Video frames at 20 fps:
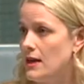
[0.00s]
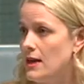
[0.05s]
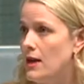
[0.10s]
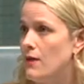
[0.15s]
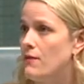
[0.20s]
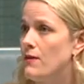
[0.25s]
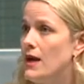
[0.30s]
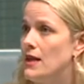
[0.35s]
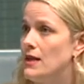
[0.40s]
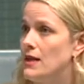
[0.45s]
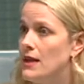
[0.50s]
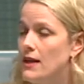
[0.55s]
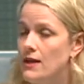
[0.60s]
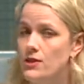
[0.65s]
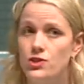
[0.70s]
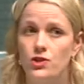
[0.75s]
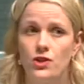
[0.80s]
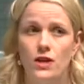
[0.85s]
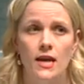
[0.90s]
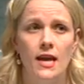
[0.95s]
around the
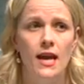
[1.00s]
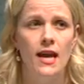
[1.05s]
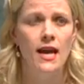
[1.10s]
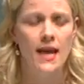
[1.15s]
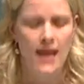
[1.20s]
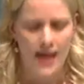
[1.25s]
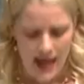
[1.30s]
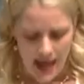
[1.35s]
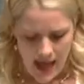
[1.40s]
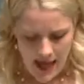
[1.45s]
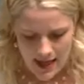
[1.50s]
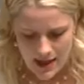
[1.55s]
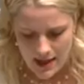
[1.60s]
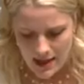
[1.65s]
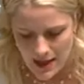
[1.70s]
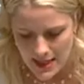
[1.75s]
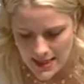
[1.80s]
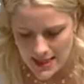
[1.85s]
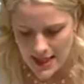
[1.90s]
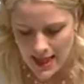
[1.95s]
country. And
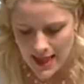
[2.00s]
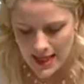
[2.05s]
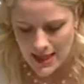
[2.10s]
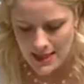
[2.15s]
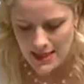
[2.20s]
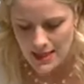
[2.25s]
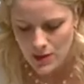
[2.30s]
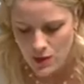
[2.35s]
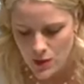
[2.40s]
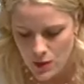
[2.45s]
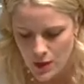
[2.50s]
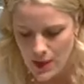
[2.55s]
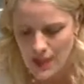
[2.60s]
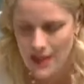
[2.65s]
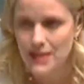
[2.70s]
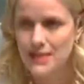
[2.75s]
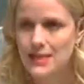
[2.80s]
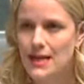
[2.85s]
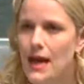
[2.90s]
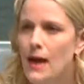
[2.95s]
can I say, it's a good
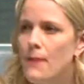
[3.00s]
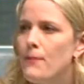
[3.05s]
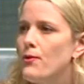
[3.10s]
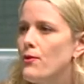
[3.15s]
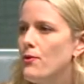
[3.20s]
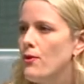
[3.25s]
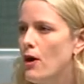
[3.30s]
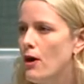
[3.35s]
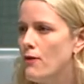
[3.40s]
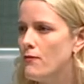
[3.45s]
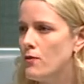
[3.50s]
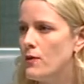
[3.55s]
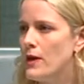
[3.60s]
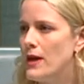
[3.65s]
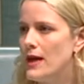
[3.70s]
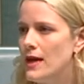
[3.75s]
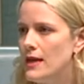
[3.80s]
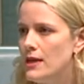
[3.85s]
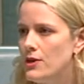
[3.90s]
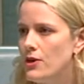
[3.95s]
example of
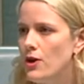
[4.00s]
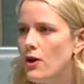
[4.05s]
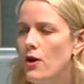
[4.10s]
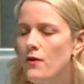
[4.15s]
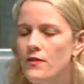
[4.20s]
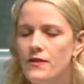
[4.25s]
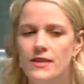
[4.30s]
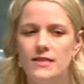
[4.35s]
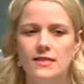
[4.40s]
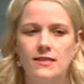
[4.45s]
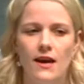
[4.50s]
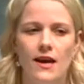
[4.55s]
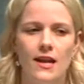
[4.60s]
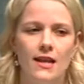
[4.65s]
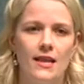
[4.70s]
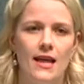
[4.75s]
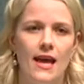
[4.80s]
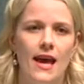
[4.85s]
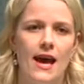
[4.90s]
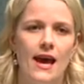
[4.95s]
where, on this side
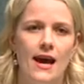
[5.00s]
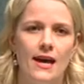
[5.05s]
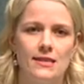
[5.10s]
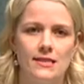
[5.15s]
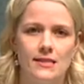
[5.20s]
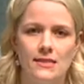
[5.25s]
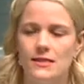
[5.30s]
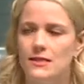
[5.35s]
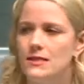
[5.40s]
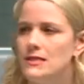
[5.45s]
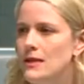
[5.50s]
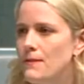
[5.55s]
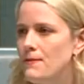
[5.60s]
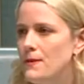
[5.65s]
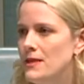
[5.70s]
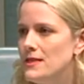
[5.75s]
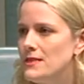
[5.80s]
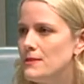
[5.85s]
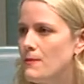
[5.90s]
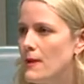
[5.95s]
of the House,
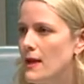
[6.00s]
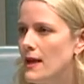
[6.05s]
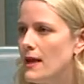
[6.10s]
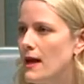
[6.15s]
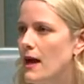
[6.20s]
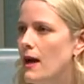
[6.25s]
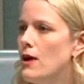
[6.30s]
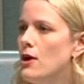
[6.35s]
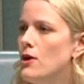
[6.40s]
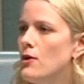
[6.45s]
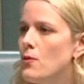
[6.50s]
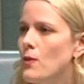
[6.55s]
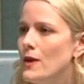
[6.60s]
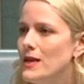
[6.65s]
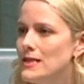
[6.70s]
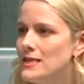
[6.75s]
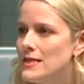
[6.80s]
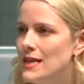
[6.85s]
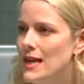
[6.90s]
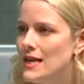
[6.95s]
Deputy Speaker,
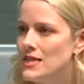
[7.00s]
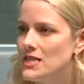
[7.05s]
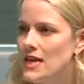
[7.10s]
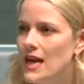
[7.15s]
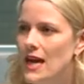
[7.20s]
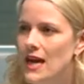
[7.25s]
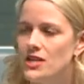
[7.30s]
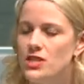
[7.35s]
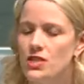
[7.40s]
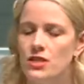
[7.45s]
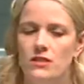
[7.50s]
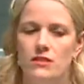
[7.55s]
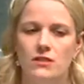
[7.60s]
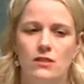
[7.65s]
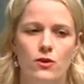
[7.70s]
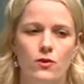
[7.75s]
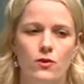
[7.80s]
we see education as the